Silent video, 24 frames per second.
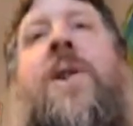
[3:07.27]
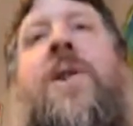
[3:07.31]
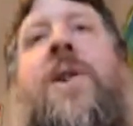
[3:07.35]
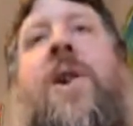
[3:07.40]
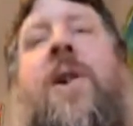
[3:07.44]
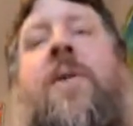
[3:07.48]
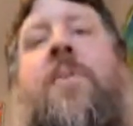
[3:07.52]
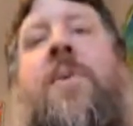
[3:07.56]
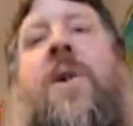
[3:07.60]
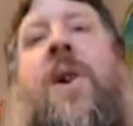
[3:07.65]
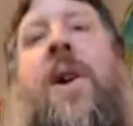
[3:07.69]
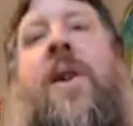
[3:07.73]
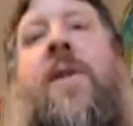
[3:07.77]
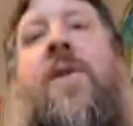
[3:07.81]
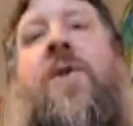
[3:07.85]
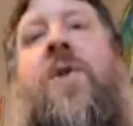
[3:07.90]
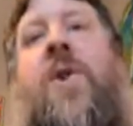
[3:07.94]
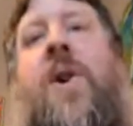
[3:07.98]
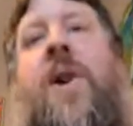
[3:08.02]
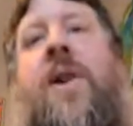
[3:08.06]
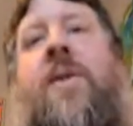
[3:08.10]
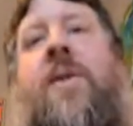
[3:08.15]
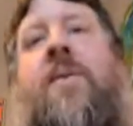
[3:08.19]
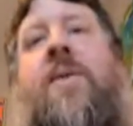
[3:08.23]
So I'm kind of
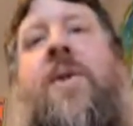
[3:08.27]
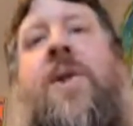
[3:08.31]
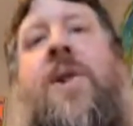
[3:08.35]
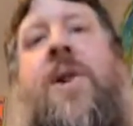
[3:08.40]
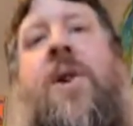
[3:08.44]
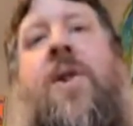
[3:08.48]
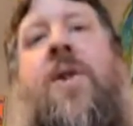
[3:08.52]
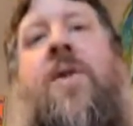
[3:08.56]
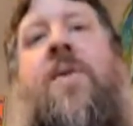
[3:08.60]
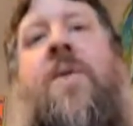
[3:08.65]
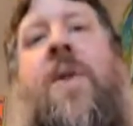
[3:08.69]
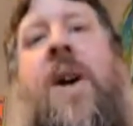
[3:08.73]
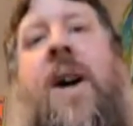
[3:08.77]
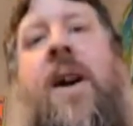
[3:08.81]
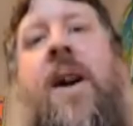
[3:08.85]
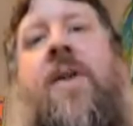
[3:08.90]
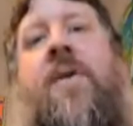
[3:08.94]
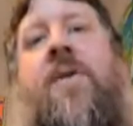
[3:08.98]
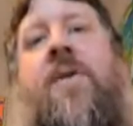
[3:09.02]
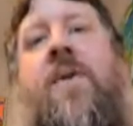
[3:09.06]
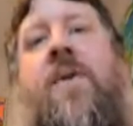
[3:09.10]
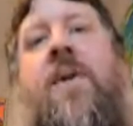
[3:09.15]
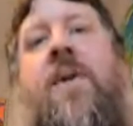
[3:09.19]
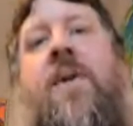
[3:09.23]
trying to resolve that
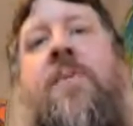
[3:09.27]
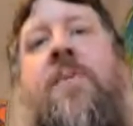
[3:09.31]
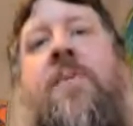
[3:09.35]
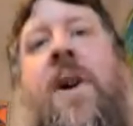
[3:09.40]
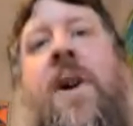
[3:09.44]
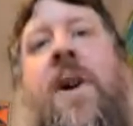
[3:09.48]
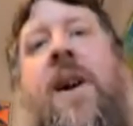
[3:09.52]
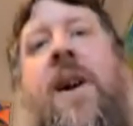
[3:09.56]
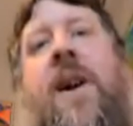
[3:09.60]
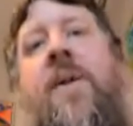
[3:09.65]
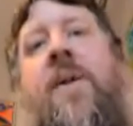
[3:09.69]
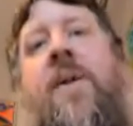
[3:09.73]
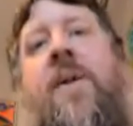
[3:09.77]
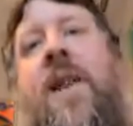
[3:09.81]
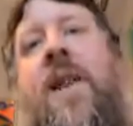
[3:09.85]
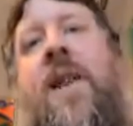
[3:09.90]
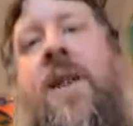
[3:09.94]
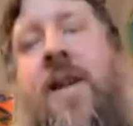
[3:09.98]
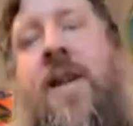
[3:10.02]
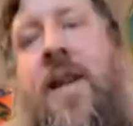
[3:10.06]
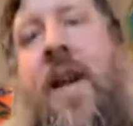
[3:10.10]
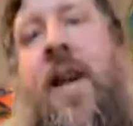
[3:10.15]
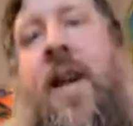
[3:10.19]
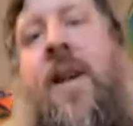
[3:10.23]
through my own
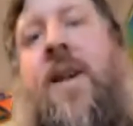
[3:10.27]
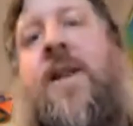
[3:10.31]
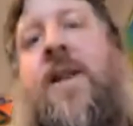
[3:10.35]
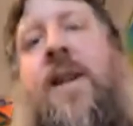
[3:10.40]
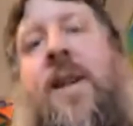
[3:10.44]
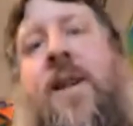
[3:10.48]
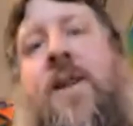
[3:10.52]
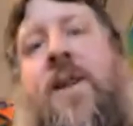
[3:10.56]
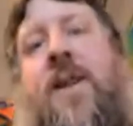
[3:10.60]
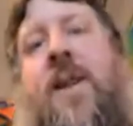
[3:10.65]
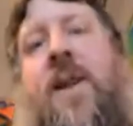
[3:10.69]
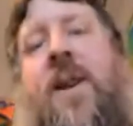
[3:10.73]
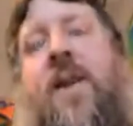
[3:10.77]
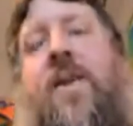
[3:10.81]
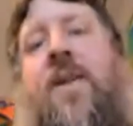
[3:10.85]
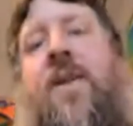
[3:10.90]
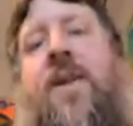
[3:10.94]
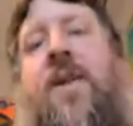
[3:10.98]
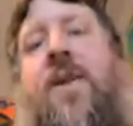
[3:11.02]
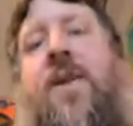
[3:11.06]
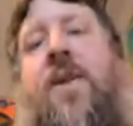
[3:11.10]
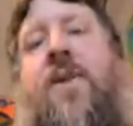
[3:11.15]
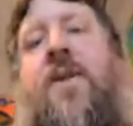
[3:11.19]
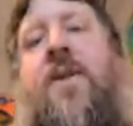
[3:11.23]
instincts as I go
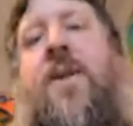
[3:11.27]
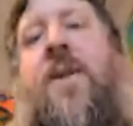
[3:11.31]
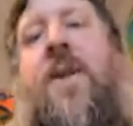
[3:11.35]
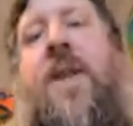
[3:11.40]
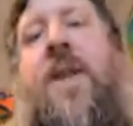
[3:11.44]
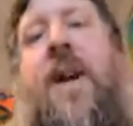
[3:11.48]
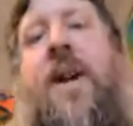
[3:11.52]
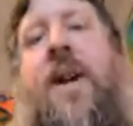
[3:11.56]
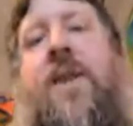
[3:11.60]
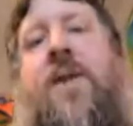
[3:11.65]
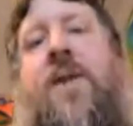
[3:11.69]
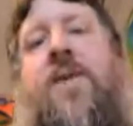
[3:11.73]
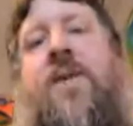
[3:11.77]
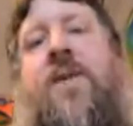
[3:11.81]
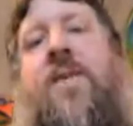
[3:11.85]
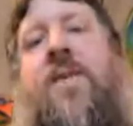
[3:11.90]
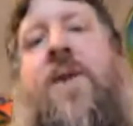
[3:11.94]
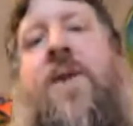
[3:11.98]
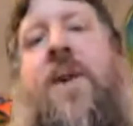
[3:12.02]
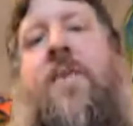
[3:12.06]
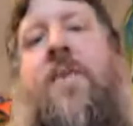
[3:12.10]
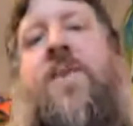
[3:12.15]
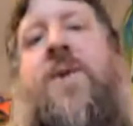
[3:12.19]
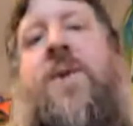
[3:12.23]
along, and that sort of
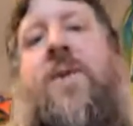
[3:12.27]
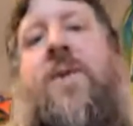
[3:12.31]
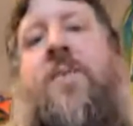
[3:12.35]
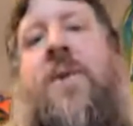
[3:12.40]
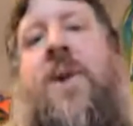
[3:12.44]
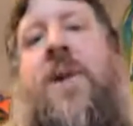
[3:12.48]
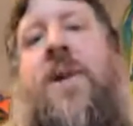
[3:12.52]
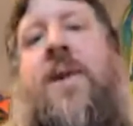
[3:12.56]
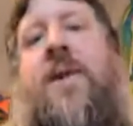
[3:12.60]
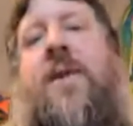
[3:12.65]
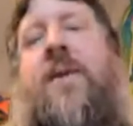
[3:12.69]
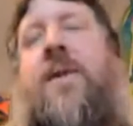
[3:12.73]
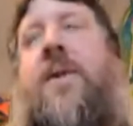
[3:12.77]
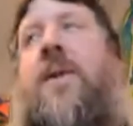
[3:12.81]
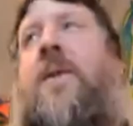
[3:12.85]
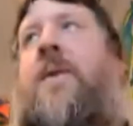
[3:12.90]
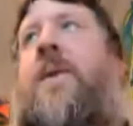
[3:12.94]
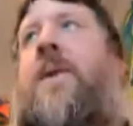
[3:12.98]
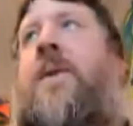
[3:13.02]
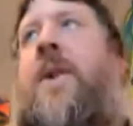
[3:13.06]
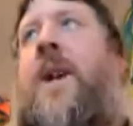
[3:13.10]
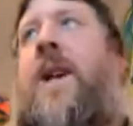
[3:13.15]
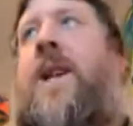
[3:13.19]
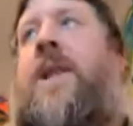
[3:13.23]
comes from
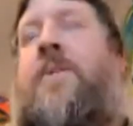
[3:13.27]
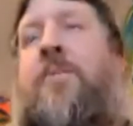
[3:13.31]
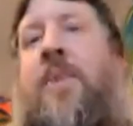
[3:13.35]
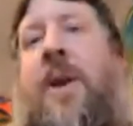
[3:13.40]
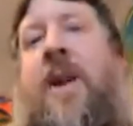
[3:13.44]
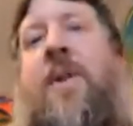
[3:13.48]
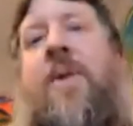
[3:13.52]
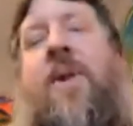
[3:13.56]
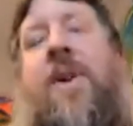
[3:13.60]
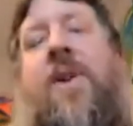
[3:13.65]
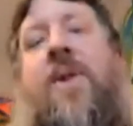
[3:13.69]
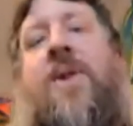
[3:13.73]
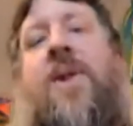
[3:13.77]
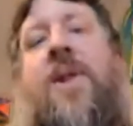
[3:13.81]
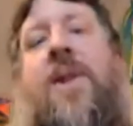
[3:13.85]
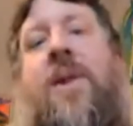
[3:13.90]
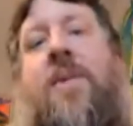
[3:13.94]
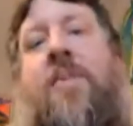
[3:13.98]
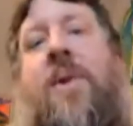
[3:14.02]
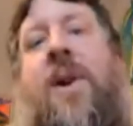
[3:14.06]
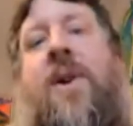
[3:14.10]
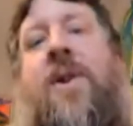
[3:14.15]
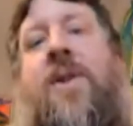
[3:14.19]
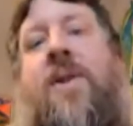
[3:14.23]
the experience, I
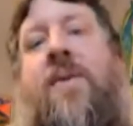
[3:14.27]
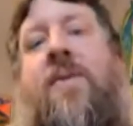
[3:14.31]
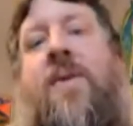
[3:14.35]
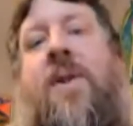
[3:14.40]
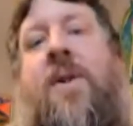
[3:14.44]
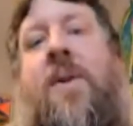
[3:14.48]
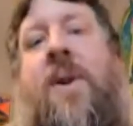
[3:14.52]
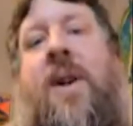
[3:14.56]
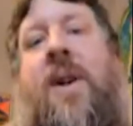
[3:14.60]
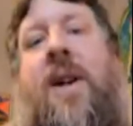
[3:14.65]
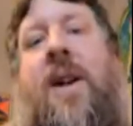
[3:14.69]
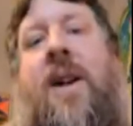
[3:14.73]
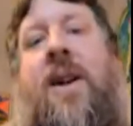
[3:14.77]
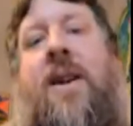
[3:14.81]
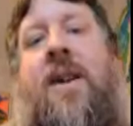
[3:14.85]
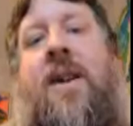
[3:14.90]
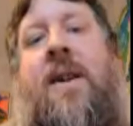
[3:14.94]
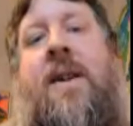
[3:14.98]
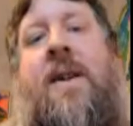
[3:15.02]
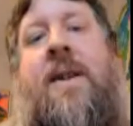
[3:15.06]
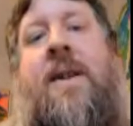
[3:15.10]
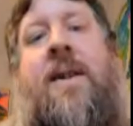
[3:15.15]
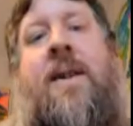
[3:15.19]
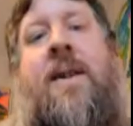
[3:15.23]
suppose, of doing it,
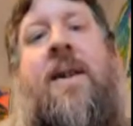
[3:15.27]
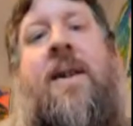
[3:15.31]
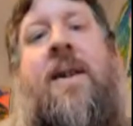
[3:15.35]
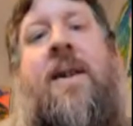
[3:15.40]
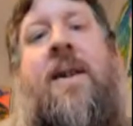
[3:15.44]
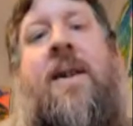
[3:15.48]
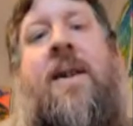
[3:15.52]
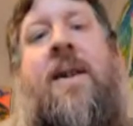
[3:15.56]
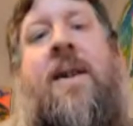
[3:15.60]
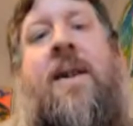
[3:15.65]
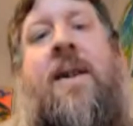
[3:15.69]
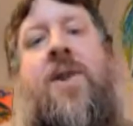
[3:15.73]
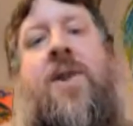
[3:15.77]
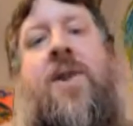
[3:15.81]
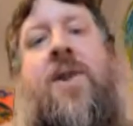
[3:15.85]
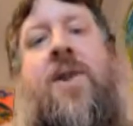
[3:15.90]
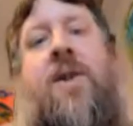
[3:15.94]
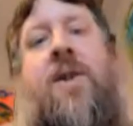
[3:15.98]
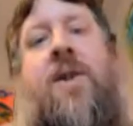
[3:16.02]
such